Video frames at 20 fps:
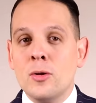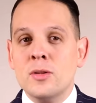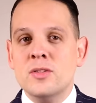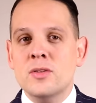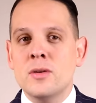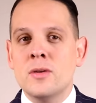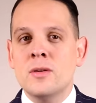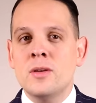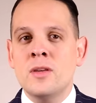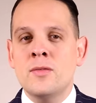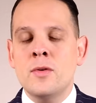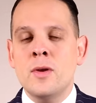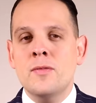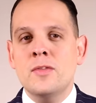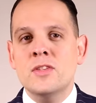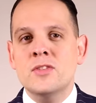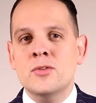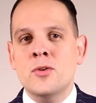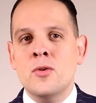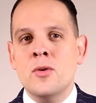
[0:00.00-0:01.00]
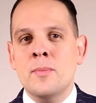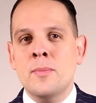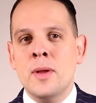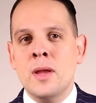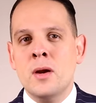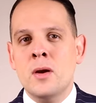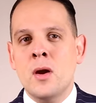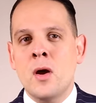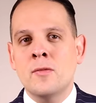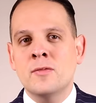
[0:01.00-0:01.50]
Also, if you have a certain
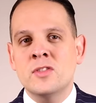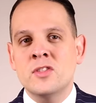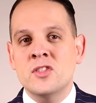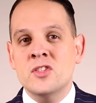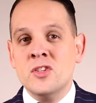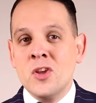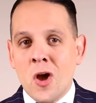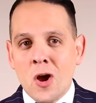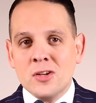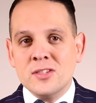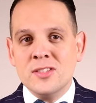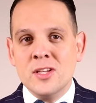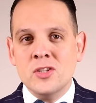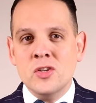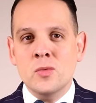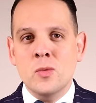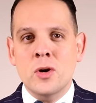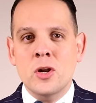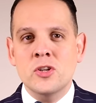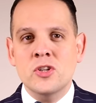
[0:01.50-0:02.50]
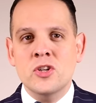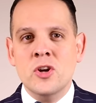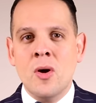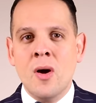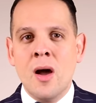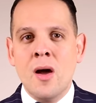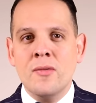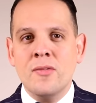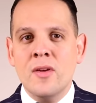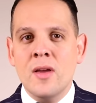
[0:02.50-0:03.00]
pair of socks that you want to
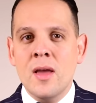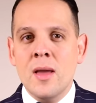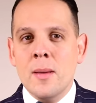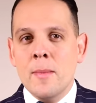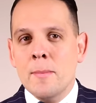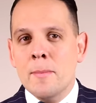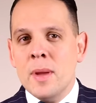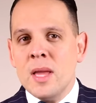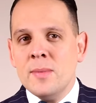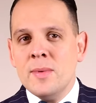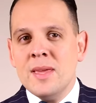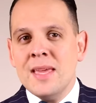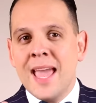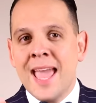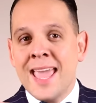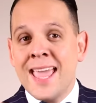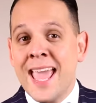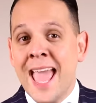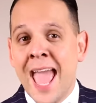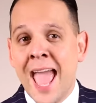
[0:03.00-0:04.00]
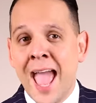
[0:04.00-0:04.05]
show off, maybe a